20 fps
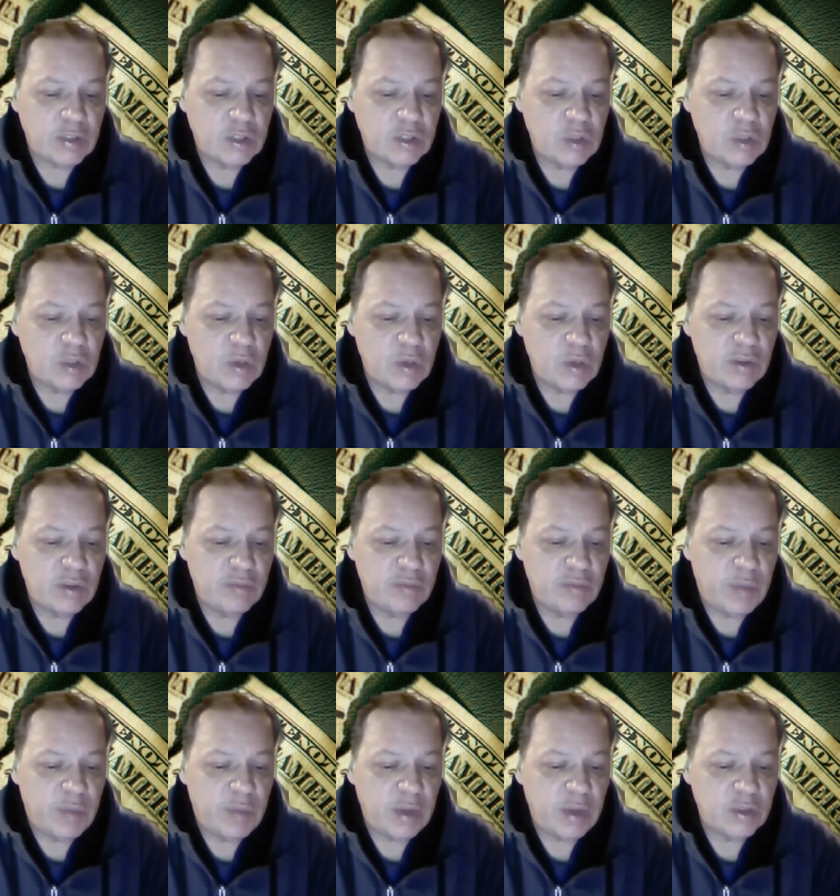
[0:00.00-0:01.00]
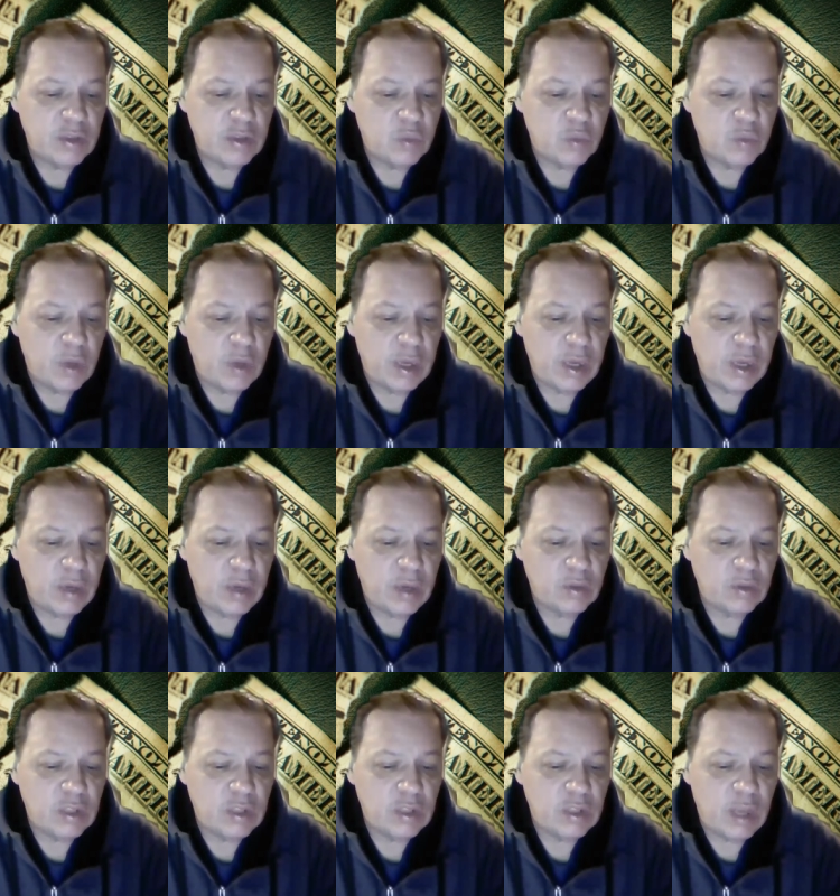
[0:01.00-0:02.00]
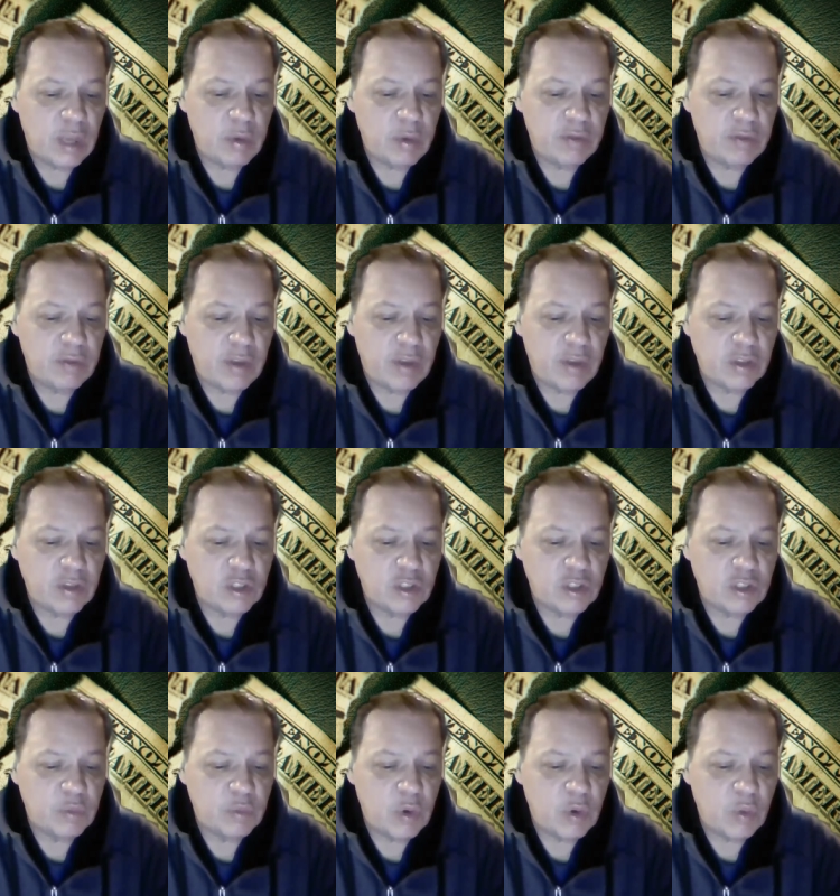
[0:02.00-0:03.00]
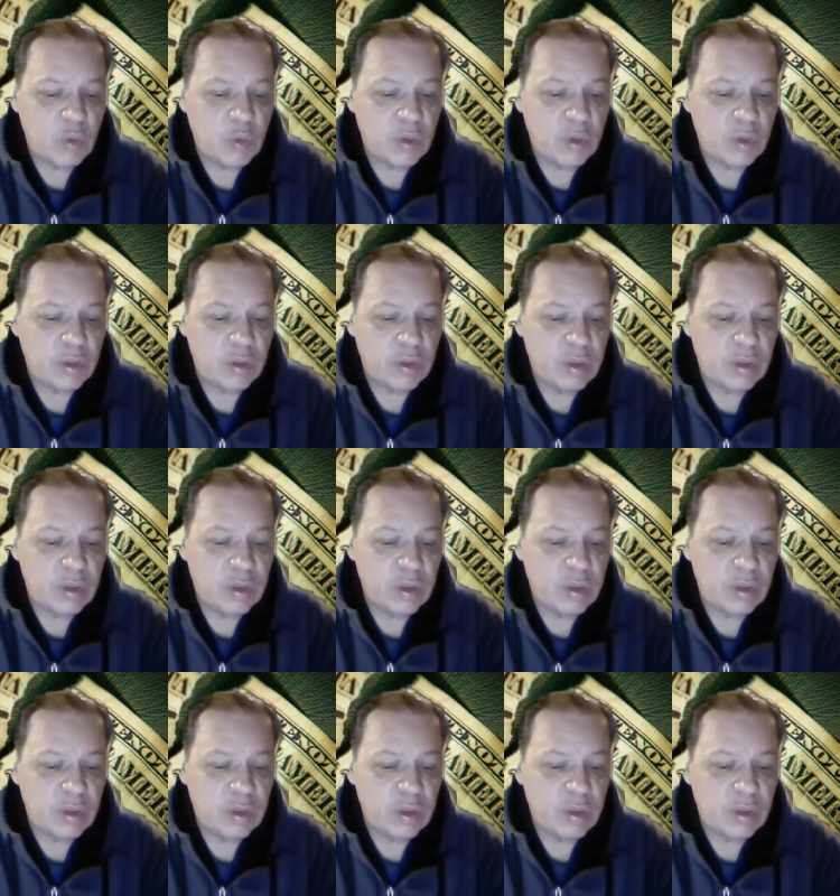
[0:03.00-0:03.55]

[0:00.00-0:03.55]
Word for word: Two of Biden's White House climate advisors spoke with.